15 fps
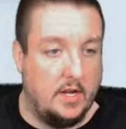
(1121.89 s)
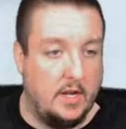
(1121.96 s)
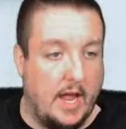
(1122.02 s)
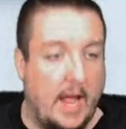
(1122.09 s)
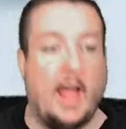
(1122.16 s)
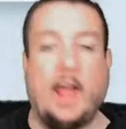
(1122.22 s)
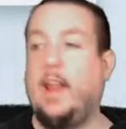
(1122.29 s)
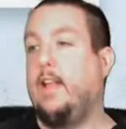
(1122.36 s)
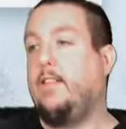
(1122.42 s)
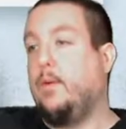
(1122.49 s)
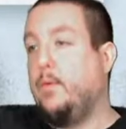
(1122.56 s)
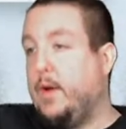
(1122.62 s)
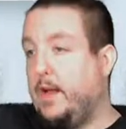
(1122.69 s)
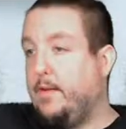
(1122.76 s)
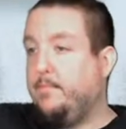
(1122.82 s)
And that's a
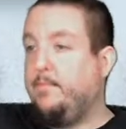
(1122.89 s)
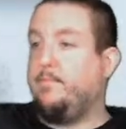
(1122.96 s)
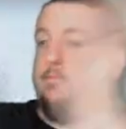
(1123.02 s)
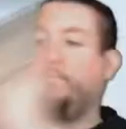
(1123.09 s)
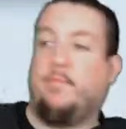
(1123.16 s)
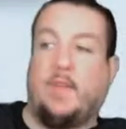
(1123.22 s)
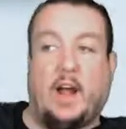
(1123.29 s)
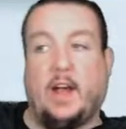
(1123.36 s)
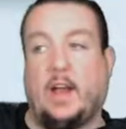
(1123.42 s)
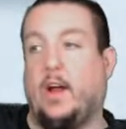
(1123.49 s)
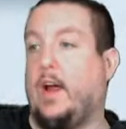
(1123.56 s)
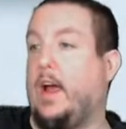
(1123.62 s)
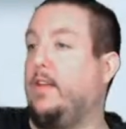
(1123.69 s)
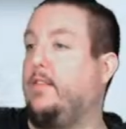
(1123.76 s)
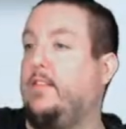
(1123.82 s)
win. There you go,
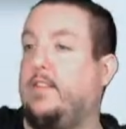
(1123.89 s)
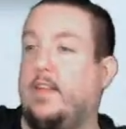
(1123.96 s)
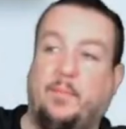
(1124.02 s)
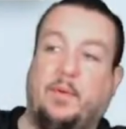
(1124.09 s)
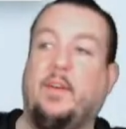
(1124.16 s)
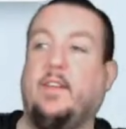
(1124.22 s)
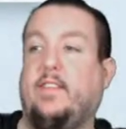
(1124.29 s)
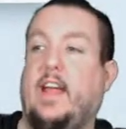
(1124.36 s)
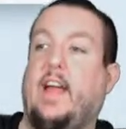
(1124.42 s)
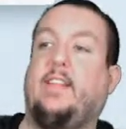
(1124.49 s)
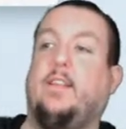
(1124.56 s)
guys. Simple as that.